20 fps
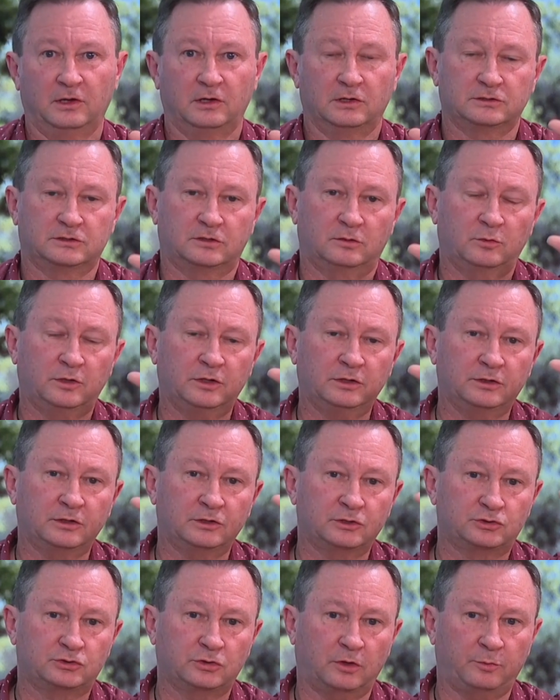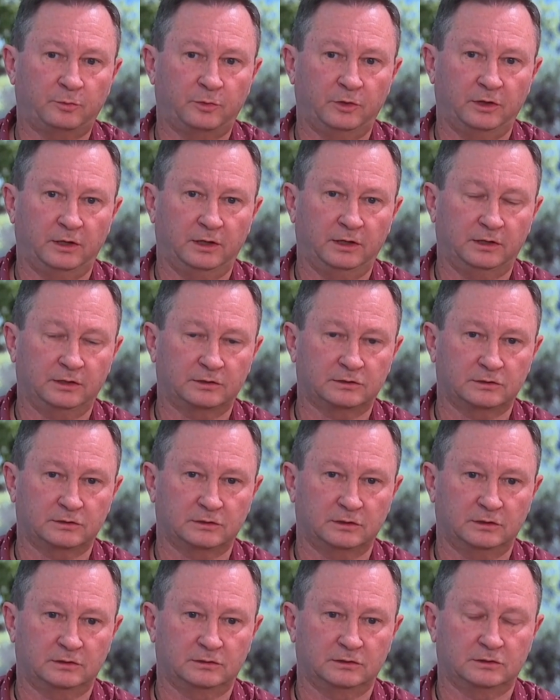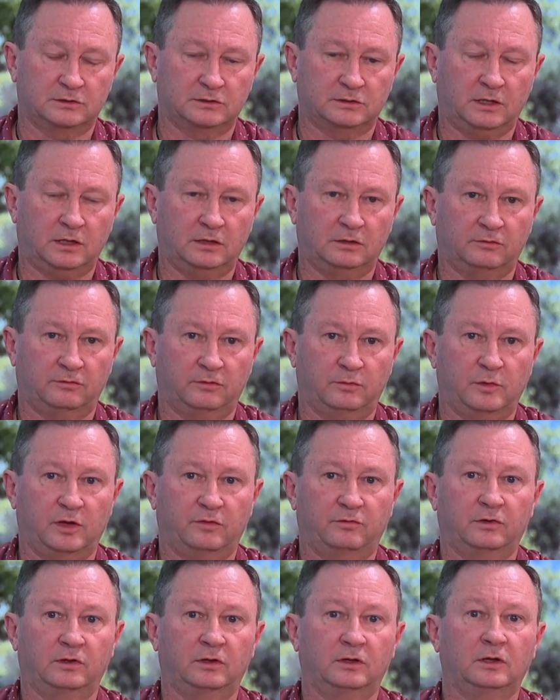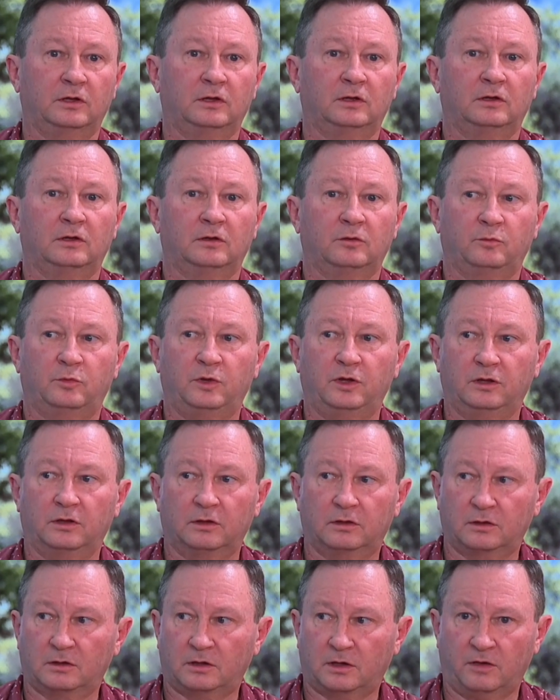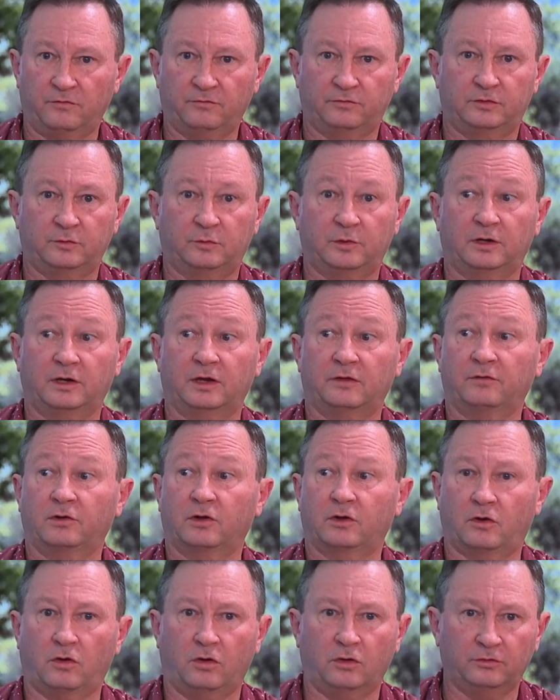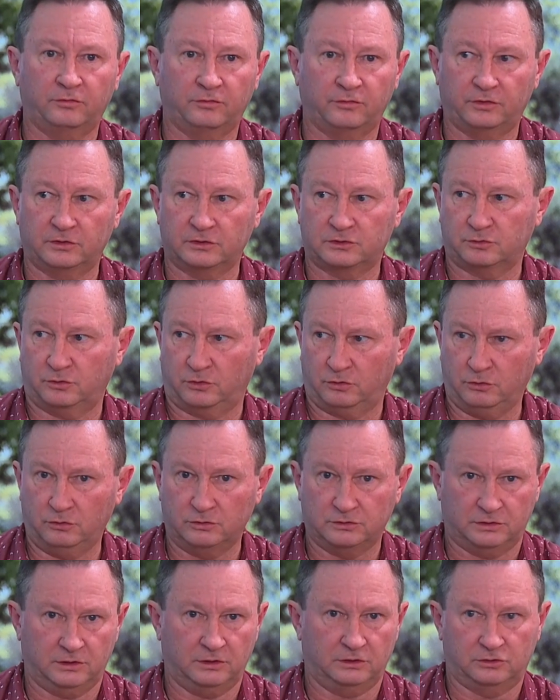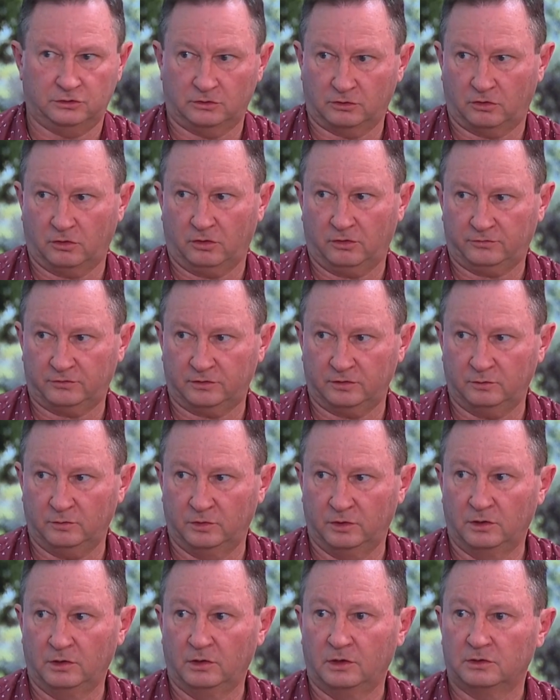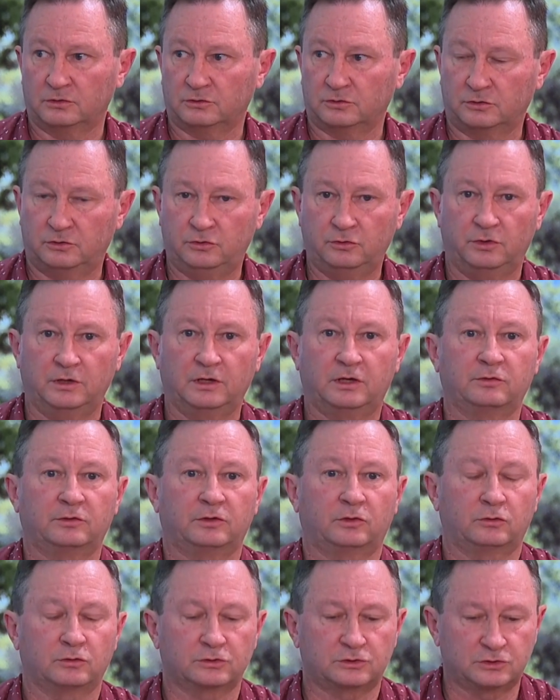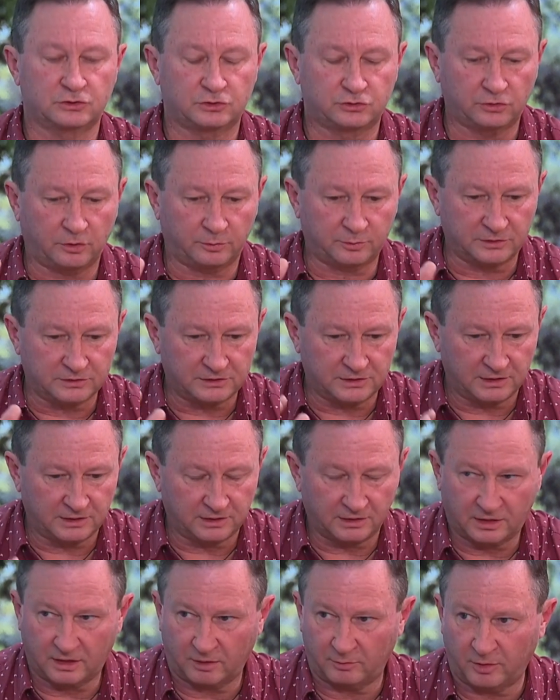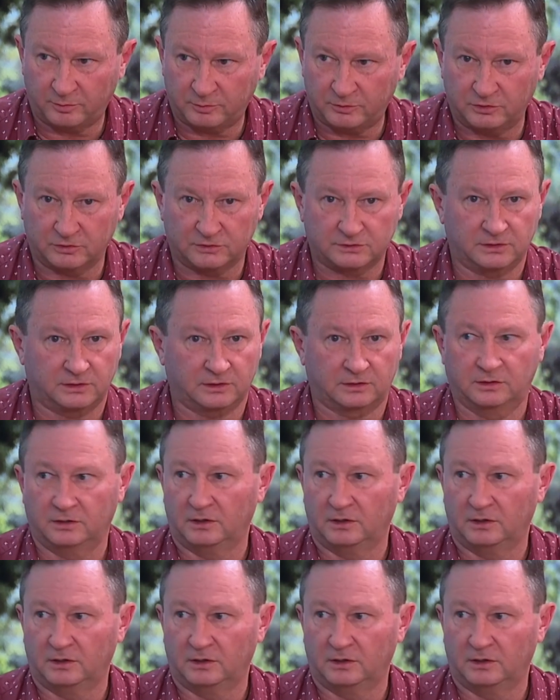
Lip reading: So the minute they drop their head, it's a sign of them being comfortable and having confidence with who's there to look after them. So with you, Inky, when the horse just dropped its head and come up to you, it's like